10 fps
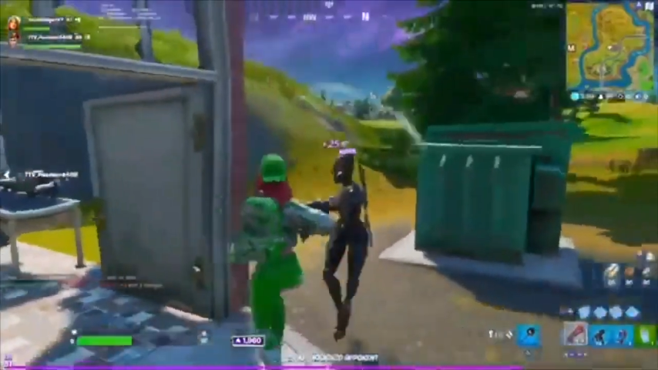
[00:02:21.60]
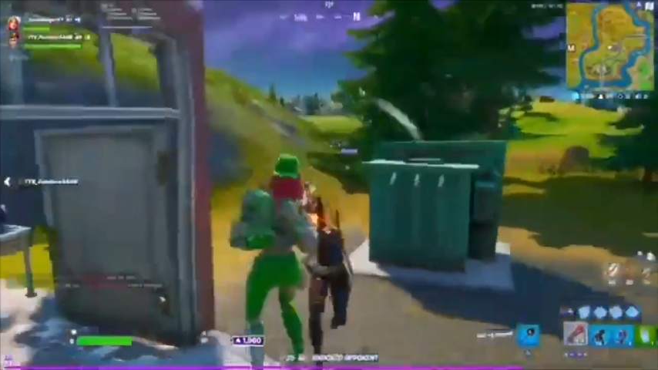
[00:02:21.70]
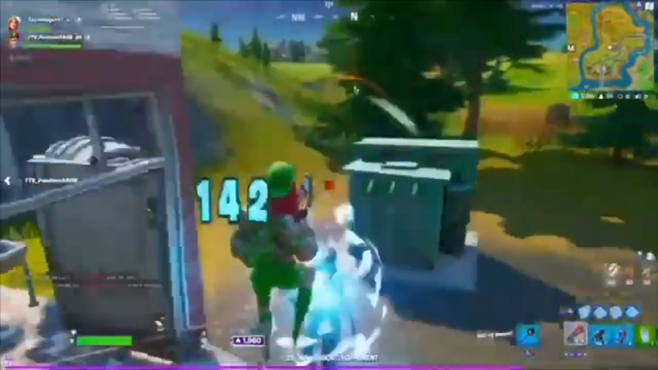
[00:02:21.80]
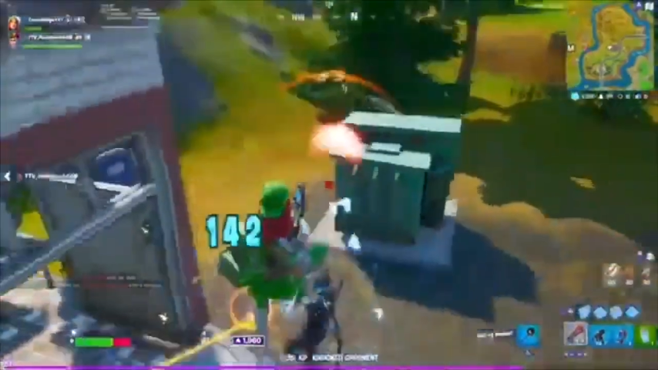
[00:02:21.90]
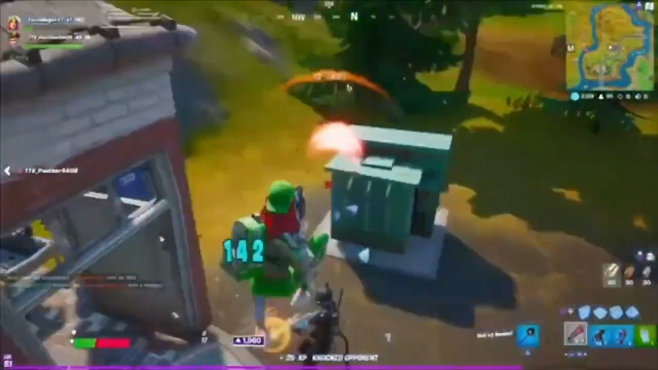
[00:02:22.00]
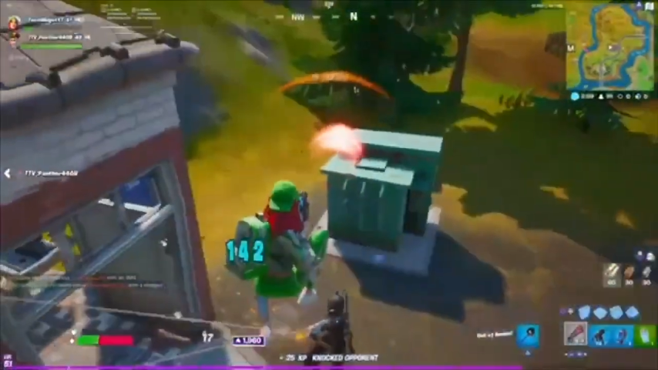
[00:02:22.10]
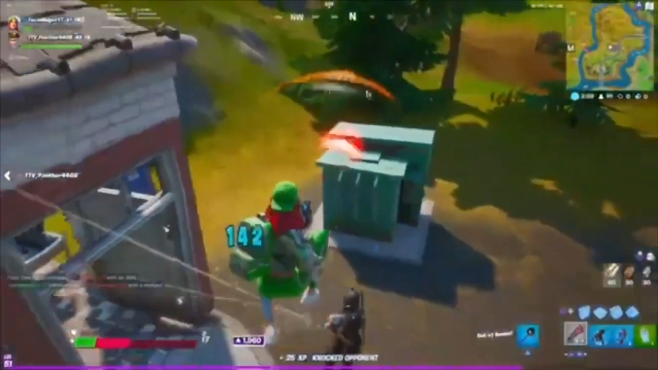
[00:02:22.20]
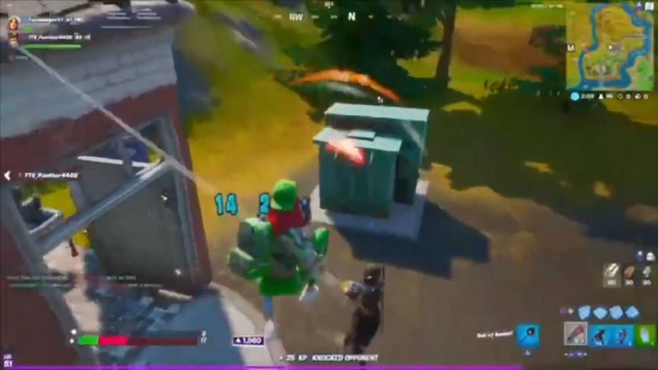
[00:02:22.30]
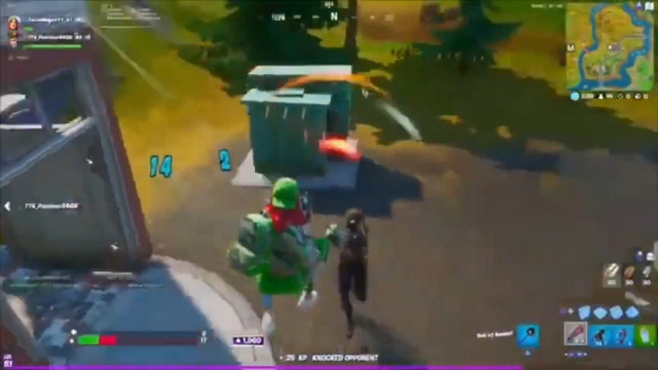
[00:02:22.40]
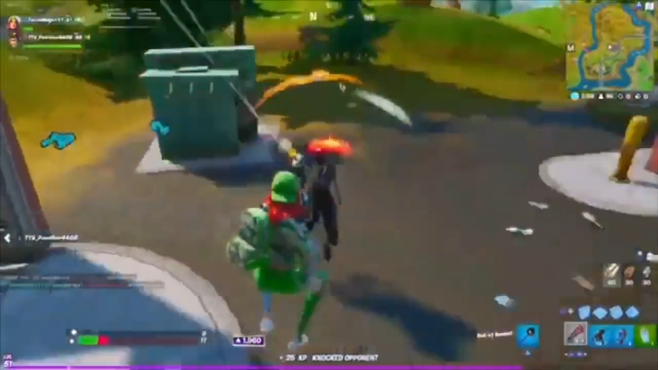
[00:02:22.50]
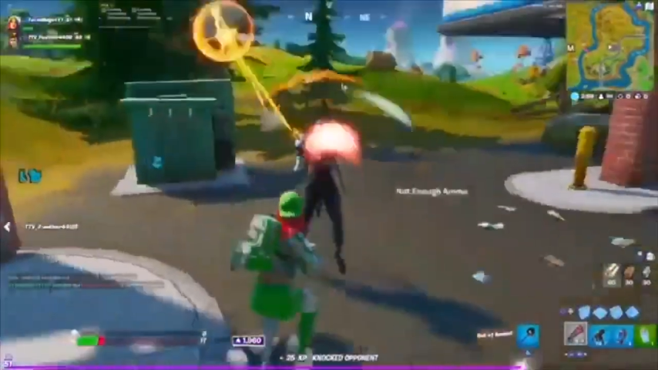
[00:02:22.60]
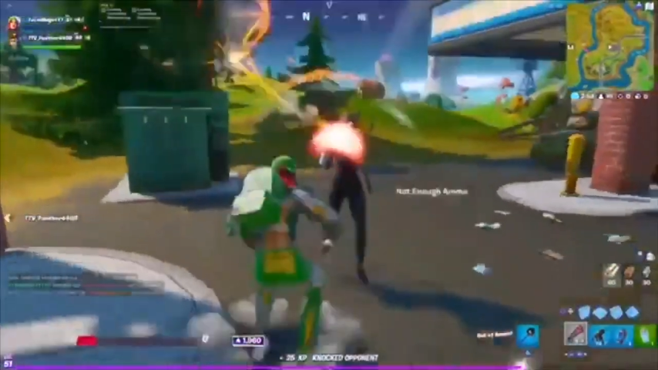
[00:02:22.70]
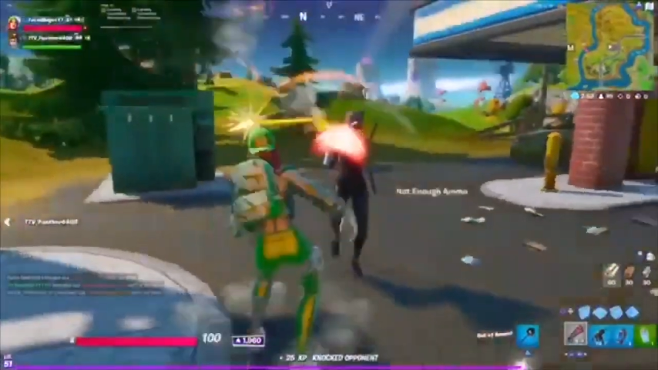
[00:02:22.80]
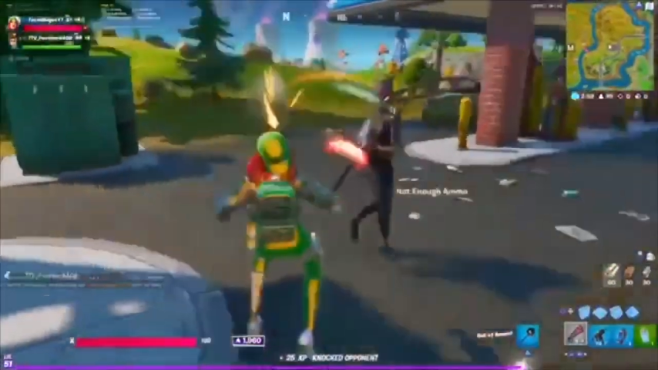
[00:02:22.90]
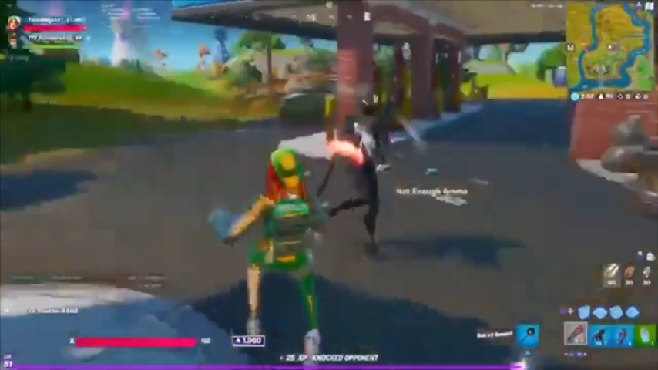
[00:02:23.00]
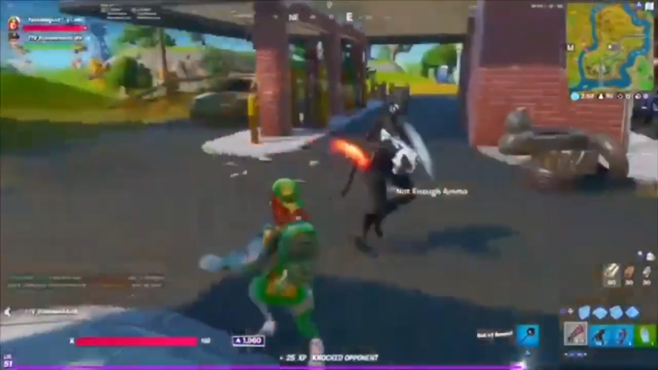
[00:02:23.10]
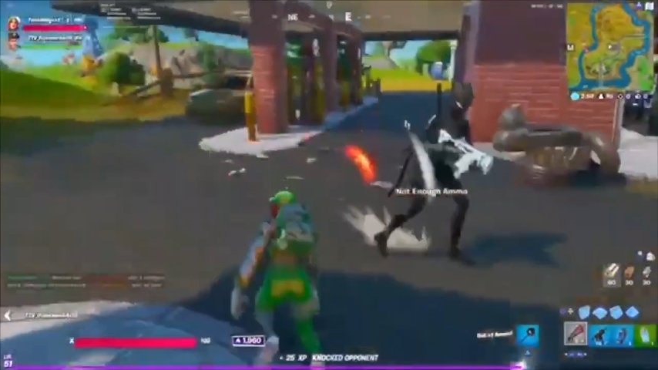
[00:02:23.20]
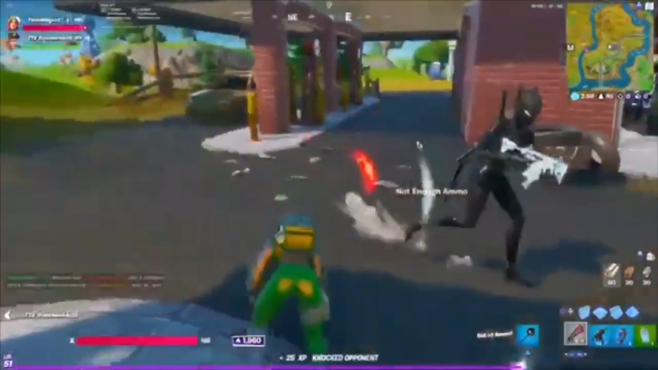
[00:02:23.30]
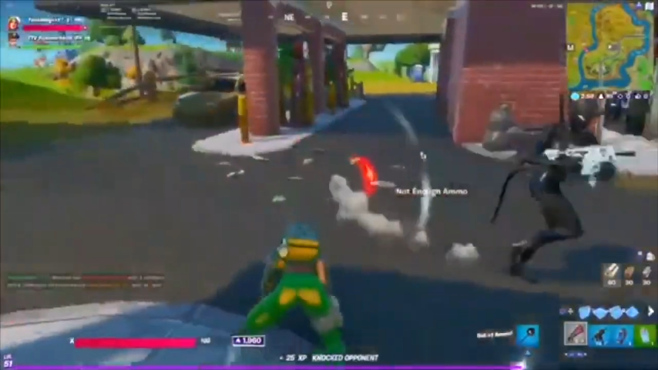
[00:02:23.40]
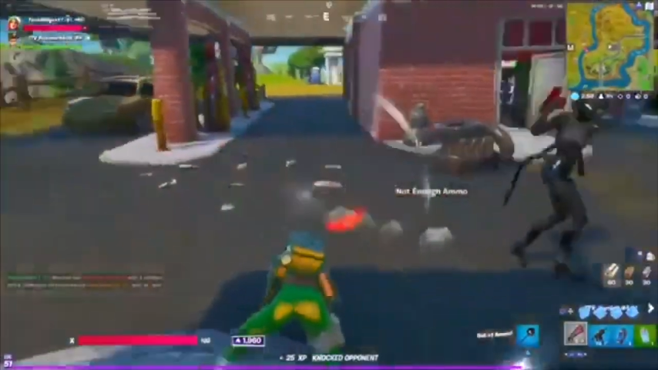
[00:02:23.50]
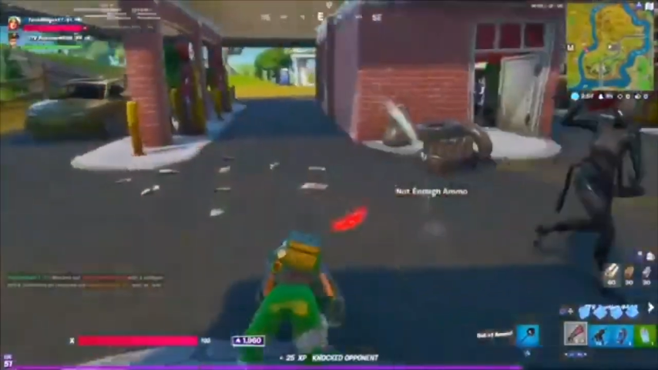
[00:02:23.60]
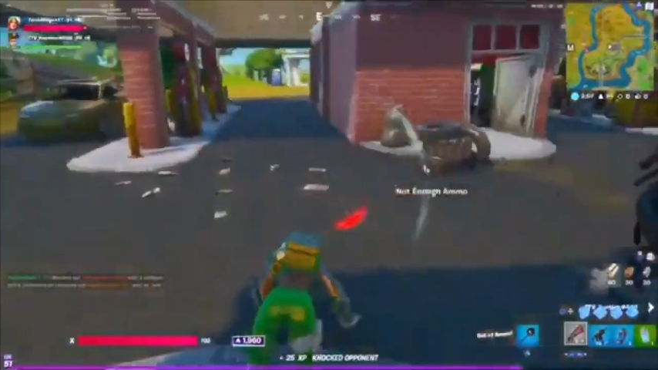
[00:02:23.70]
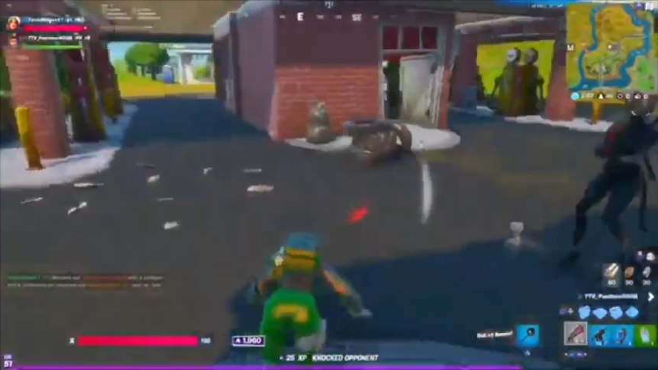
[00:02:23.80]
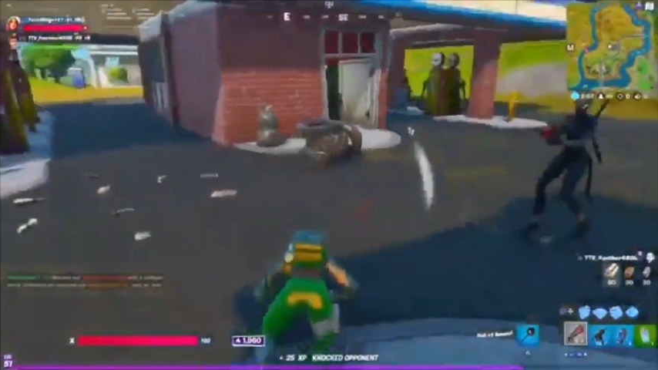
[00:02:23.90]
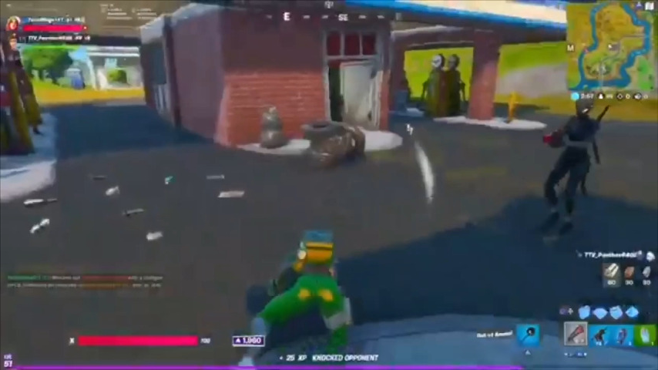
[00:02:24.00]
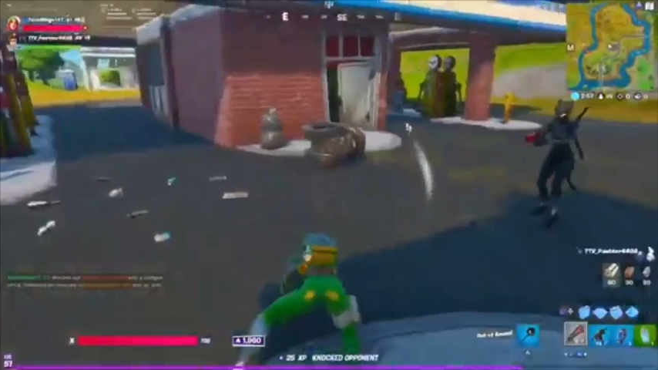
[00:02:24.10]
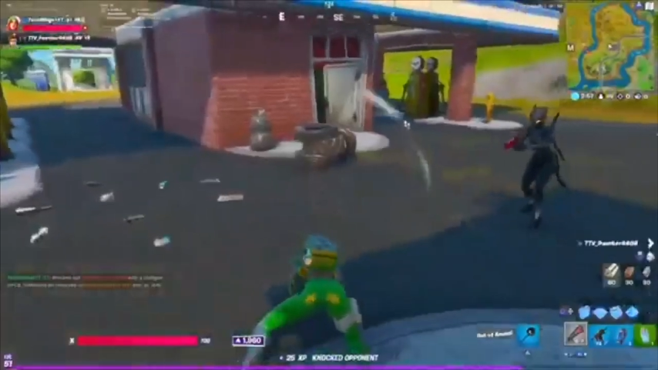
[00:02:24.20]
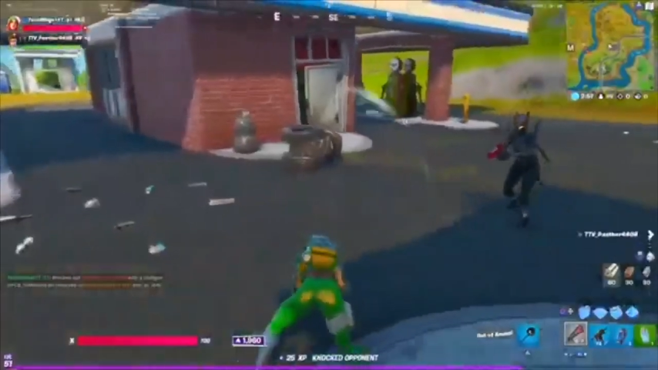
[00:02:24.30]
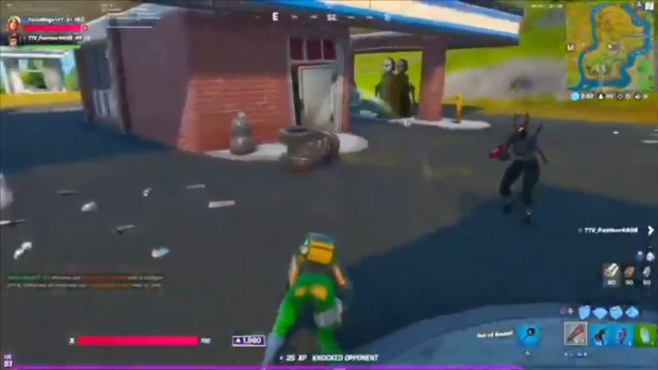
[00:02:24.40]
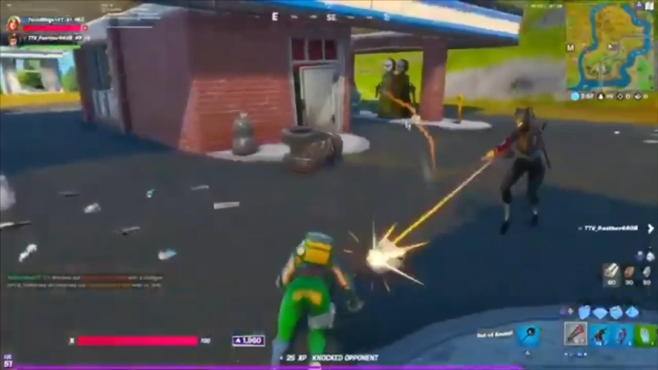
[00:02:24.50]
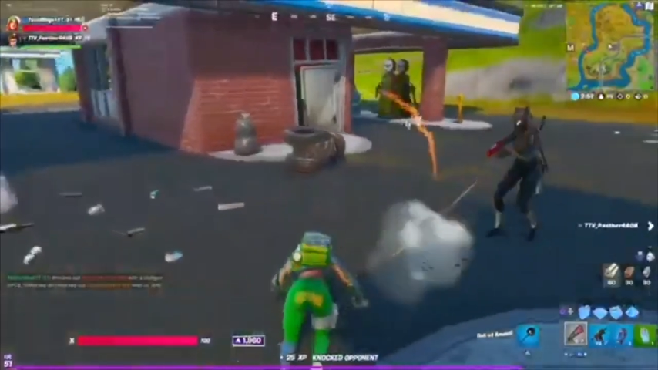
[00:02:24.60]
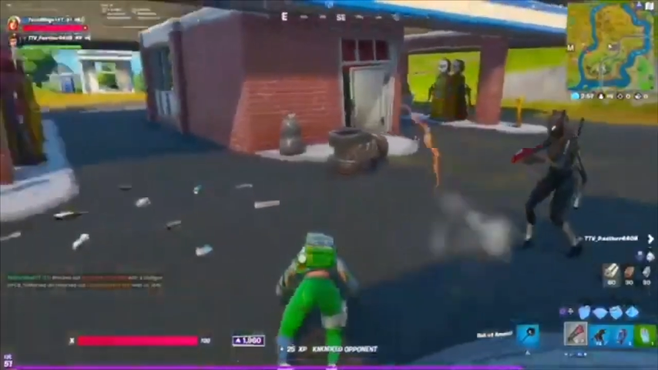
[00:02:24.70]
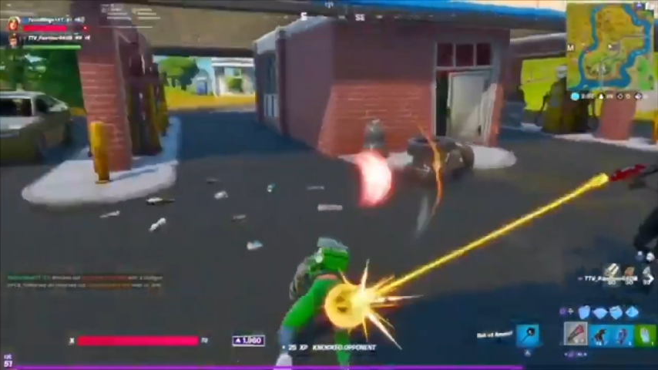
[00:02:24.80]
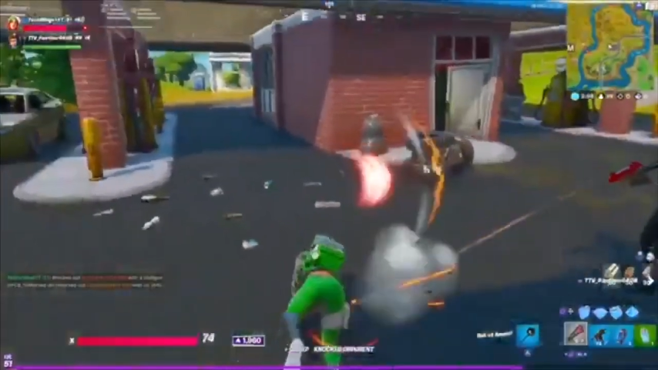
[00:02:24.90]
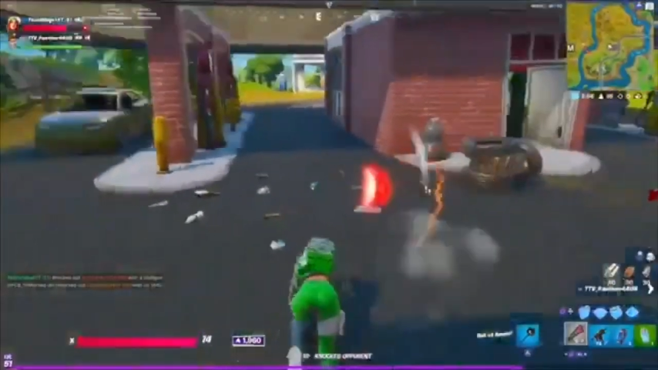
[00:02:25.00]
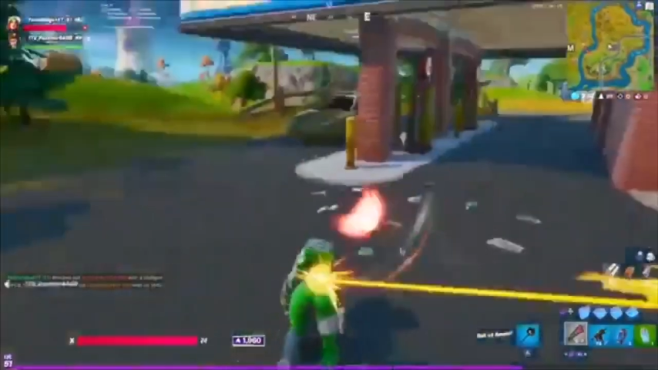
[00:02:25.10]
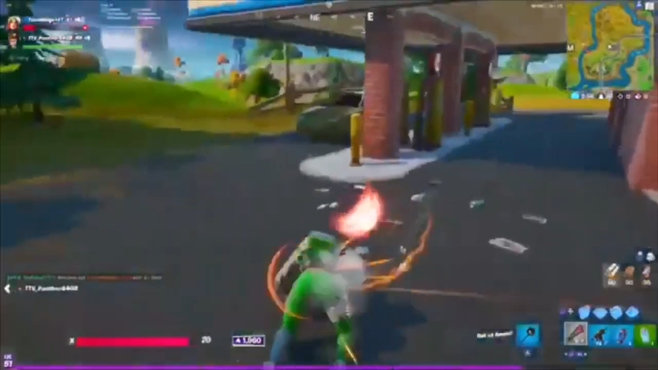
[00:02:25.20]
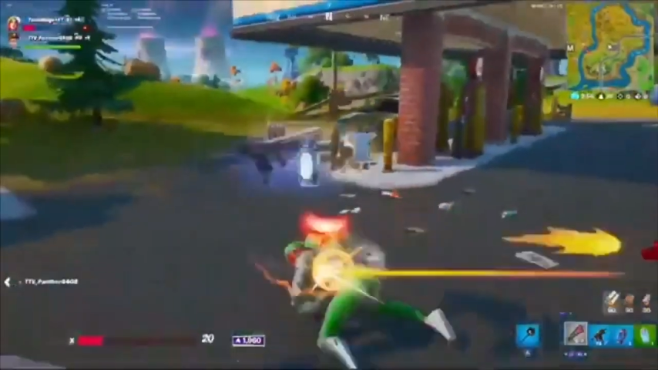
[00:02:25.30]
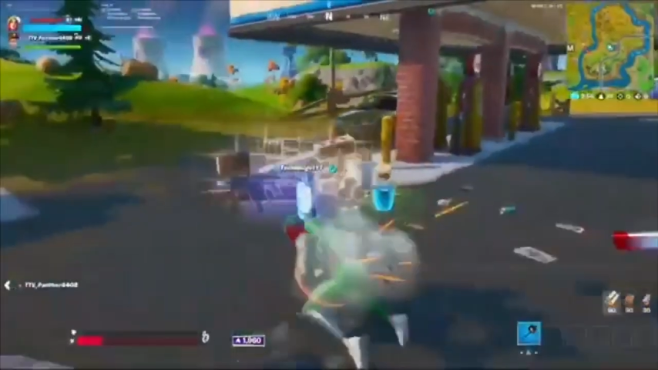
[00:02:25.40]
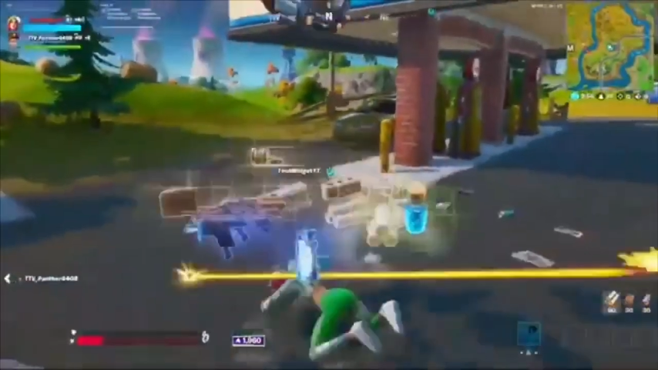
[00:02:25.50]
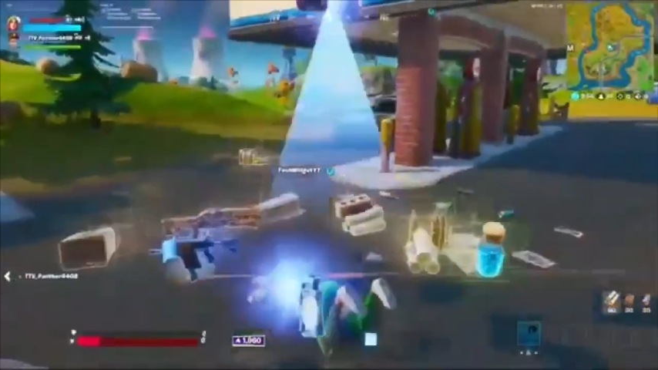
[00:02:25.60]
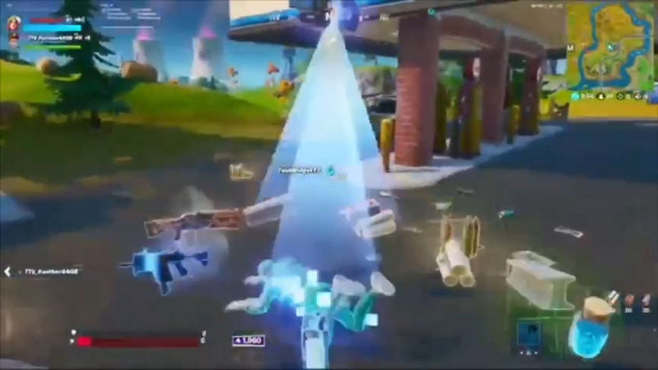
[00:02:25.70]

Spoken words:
[unreadable: no face in view]